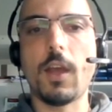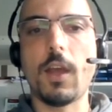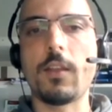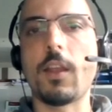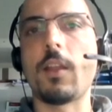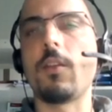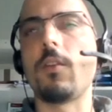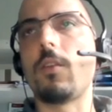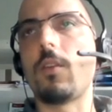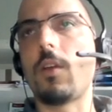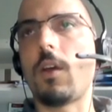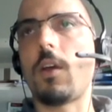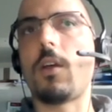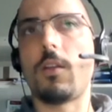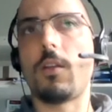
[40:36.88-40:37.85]
And then,
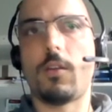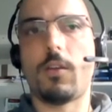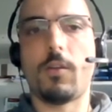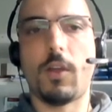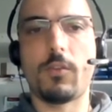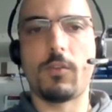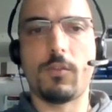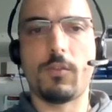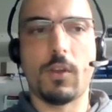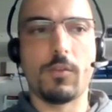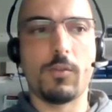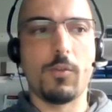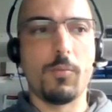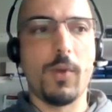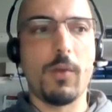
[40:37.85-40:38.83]

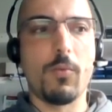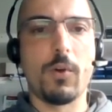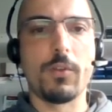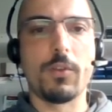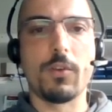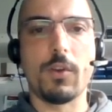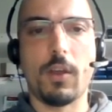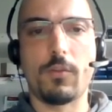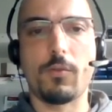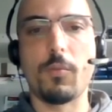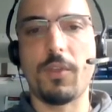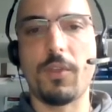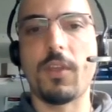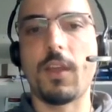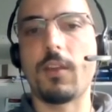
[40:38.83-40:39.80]
as you may wonder, as you
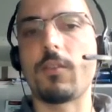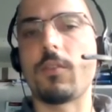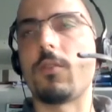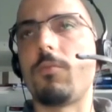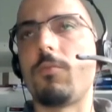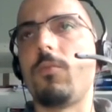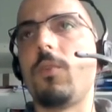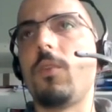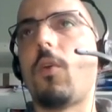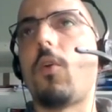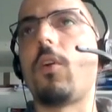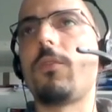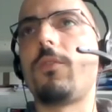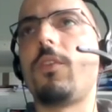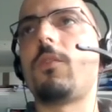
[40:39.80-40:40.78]
may think,
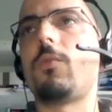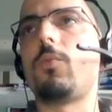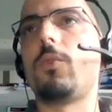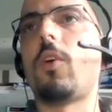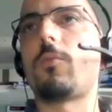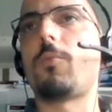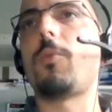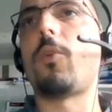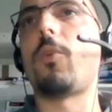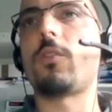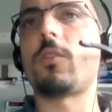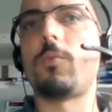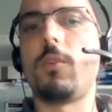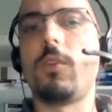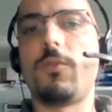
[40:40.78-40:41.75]
all of this would not be
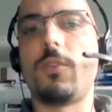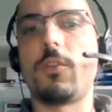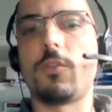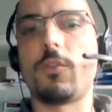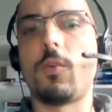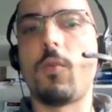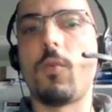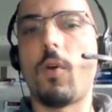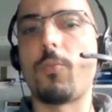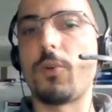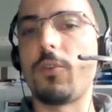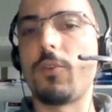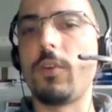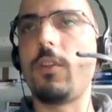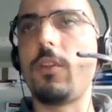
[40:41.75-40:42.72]
possible if there's no
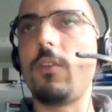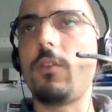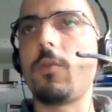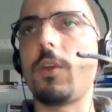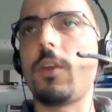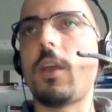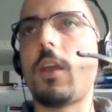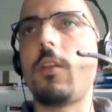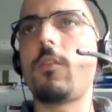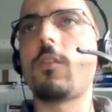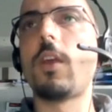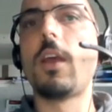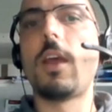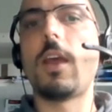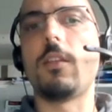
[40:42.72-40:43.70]
opportunities to
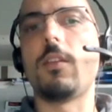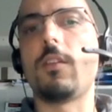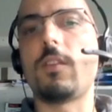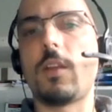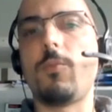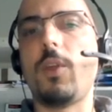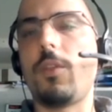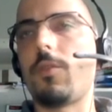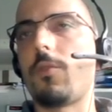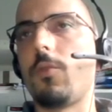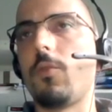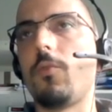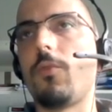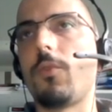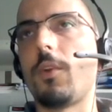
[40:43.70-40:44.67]
engage. And this can be
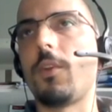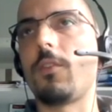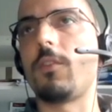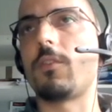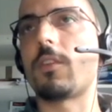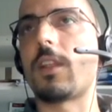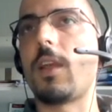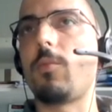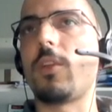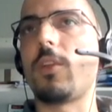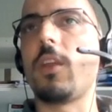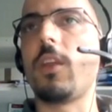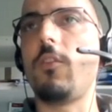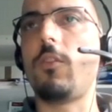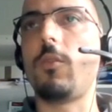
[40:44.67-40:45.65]
through, for instance,
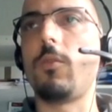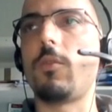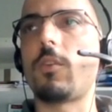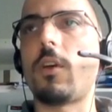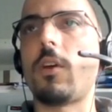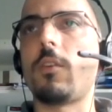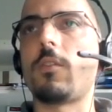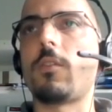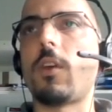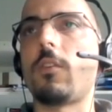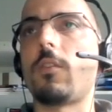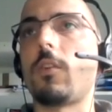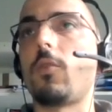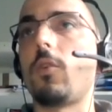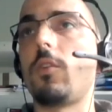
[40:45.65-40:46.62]
labeling issues as
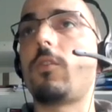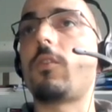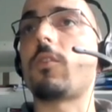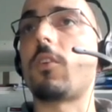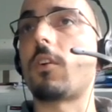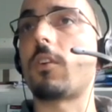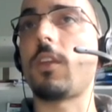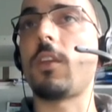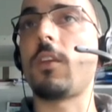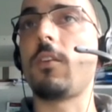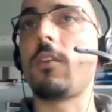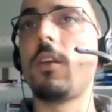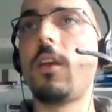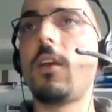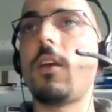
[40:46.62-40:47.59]
a good starting